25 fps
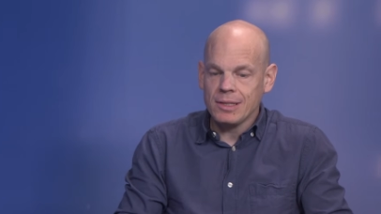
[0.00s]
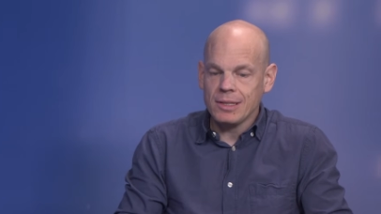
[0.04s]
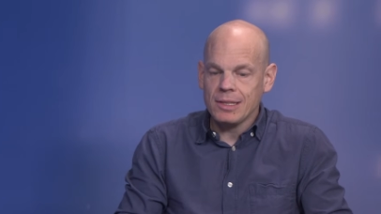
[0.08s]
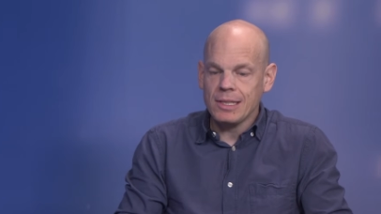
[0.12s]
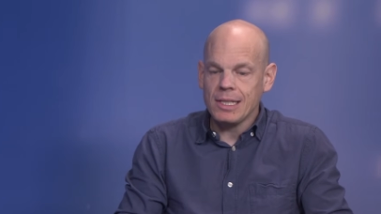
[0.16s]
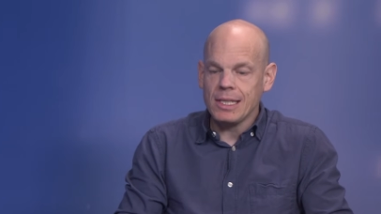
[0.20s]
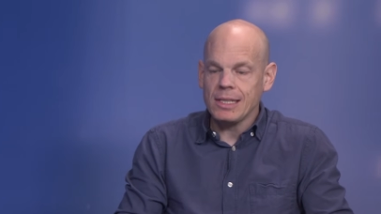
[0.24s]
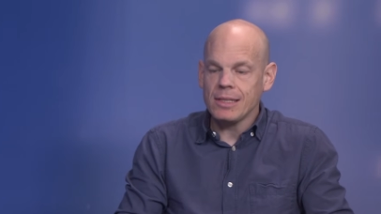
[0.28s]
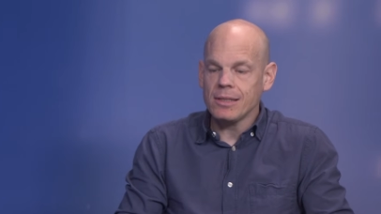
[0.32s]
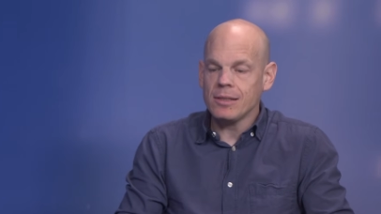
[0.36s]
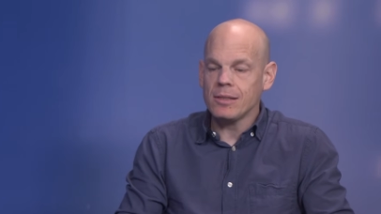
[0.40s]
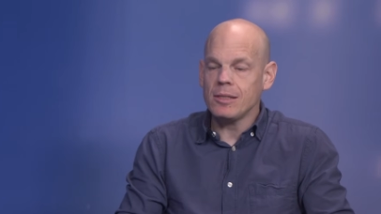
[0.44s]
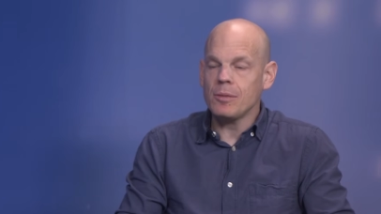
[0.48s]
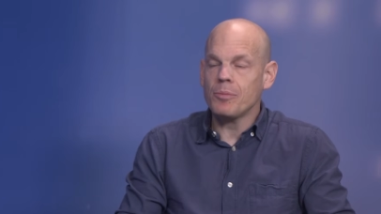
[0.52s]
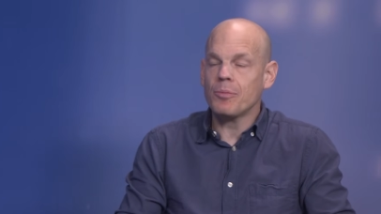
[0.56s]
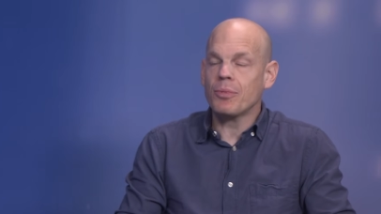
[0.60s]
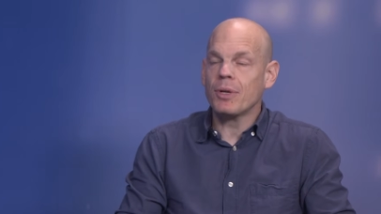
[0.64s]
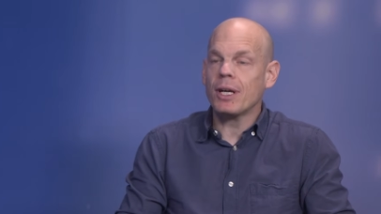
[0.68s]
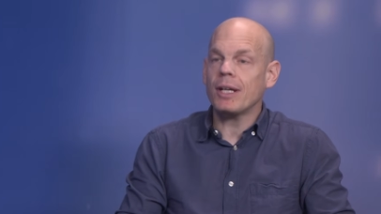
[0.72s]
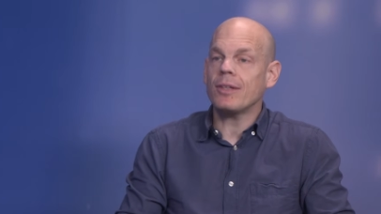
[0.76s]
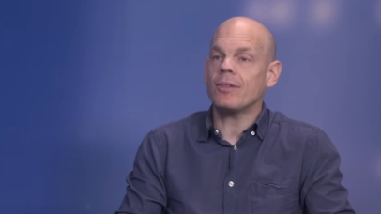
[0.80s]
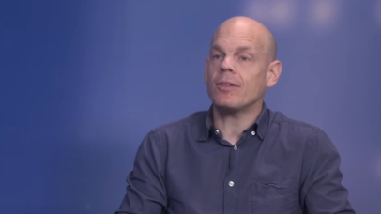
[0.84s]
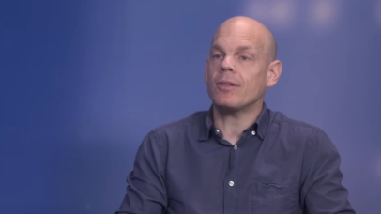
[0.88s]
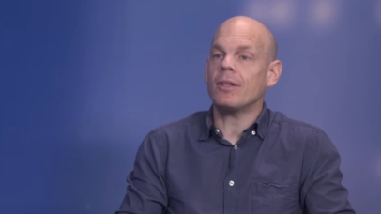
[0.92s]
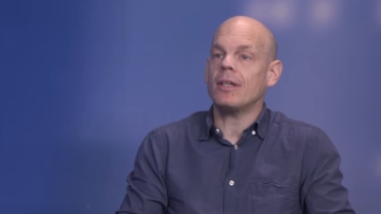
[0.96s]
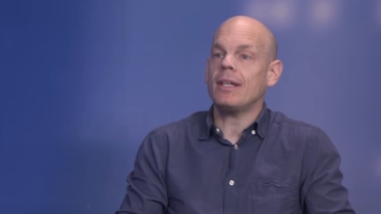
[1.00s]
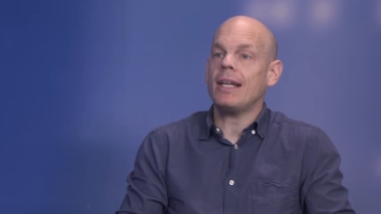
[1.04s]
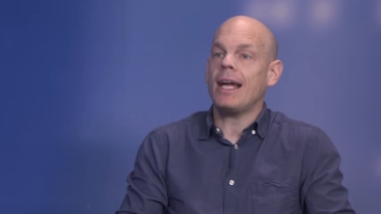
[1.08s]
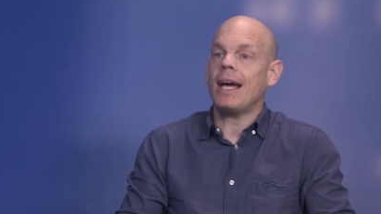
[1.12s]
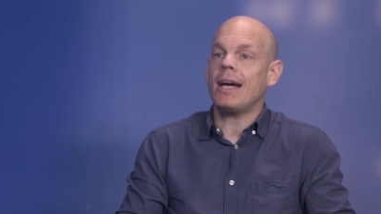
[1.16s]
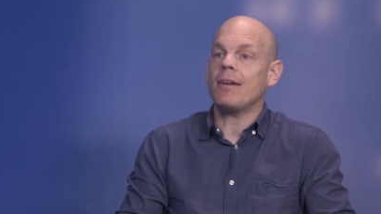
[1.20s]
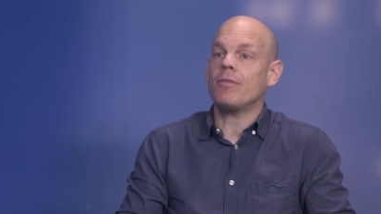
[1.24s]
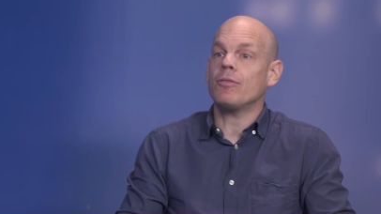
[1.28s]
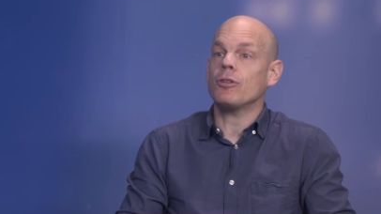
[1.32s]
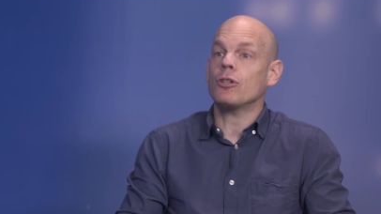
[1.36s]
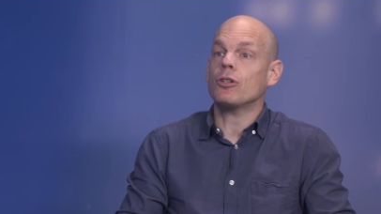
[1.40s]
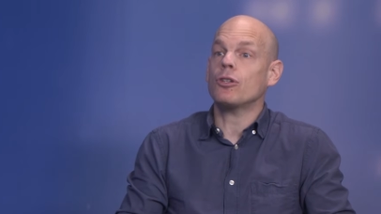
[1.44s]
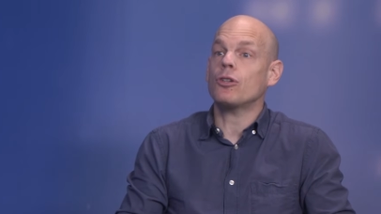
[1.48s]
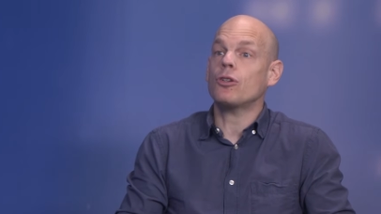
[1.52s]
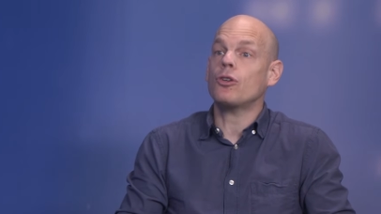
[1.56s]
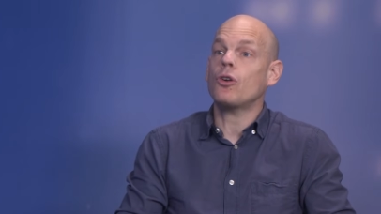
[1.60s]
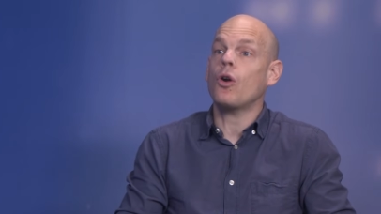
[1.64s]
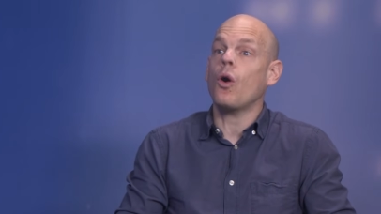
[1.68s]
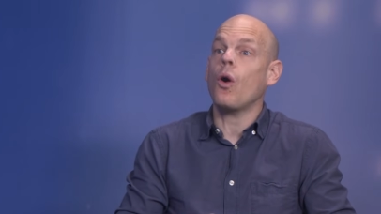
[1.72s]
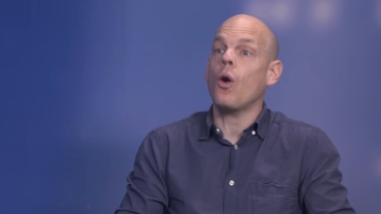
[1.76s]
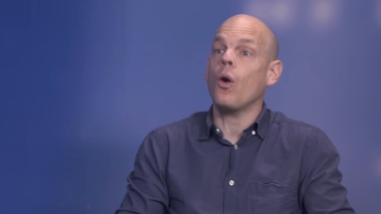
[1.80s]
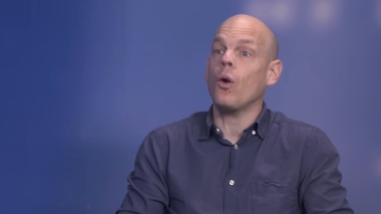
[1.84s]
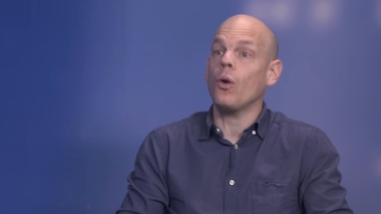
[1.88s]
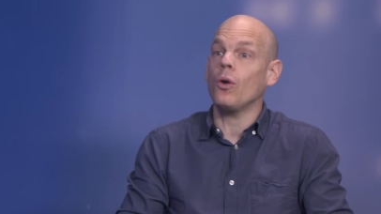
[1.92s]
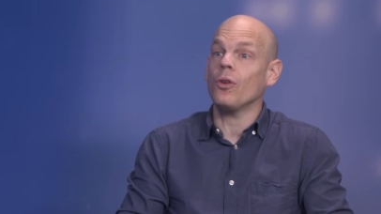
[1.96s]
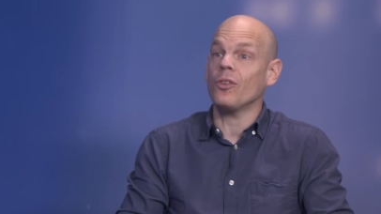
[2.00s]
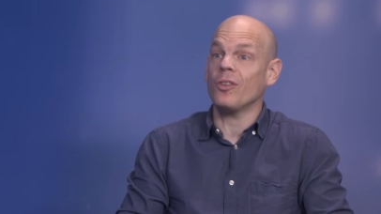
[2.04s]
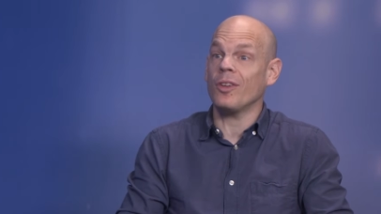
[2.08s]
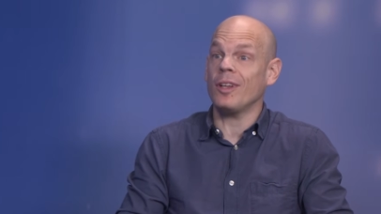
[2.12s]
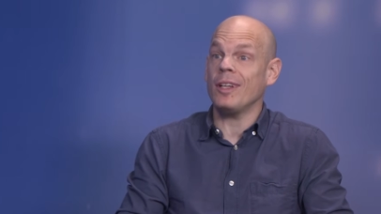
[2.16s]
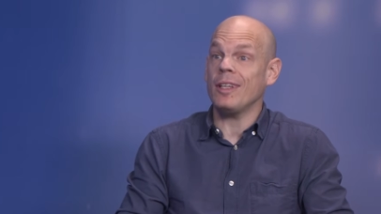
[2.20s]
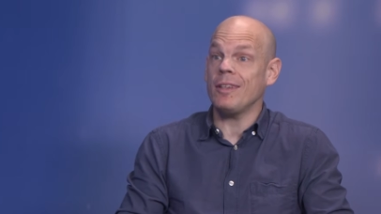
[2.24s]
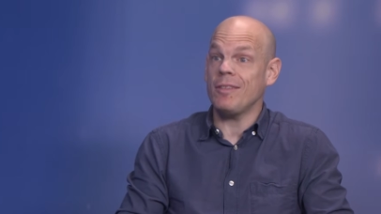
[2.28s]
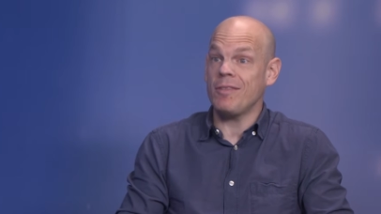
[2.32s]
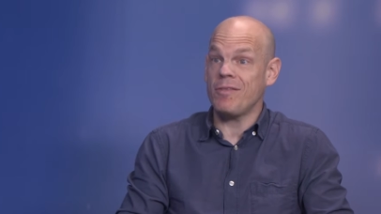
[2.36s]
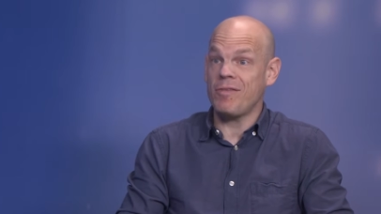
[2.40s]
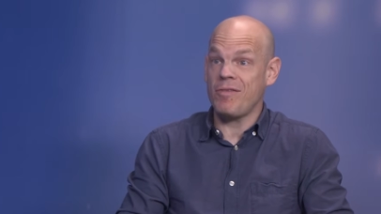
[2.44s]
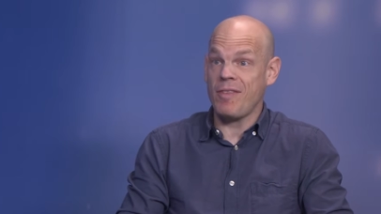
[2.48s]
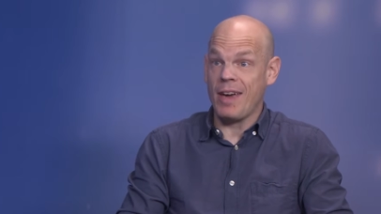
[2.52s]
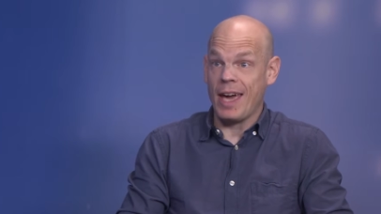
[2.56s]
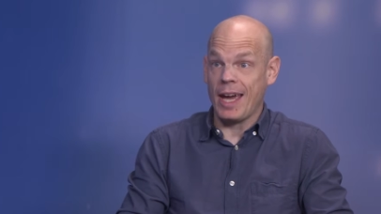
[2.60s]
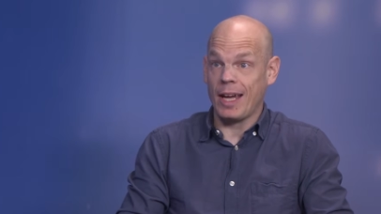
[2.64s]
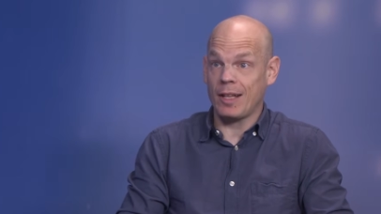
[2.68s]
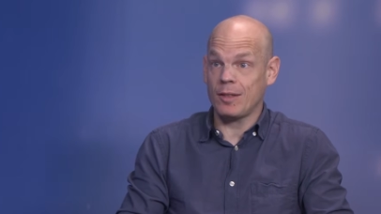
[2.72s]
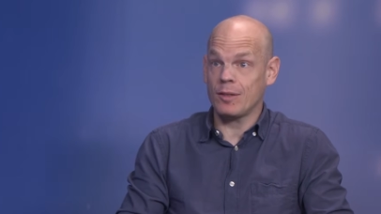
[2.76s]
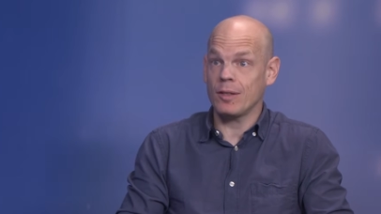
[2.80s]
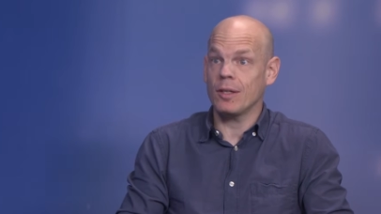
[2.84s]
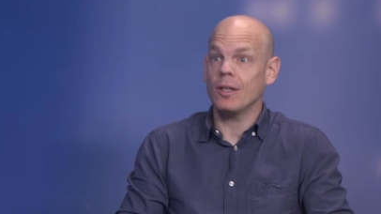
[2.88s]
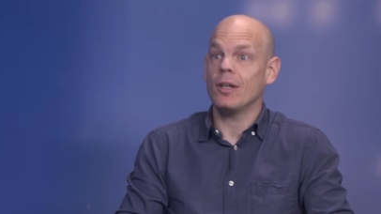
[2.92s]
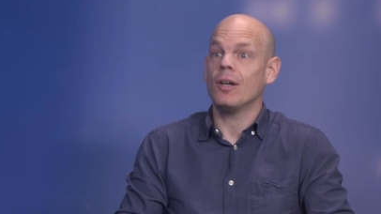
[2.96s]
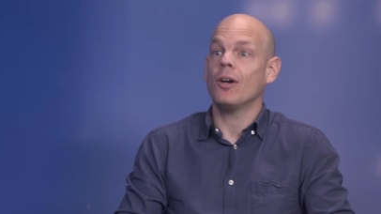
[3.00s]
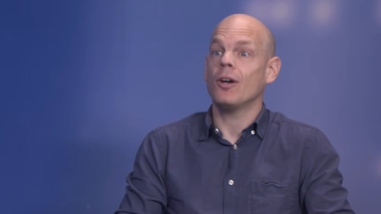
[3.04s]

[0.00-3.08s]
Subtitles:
does the precedent have a causal effect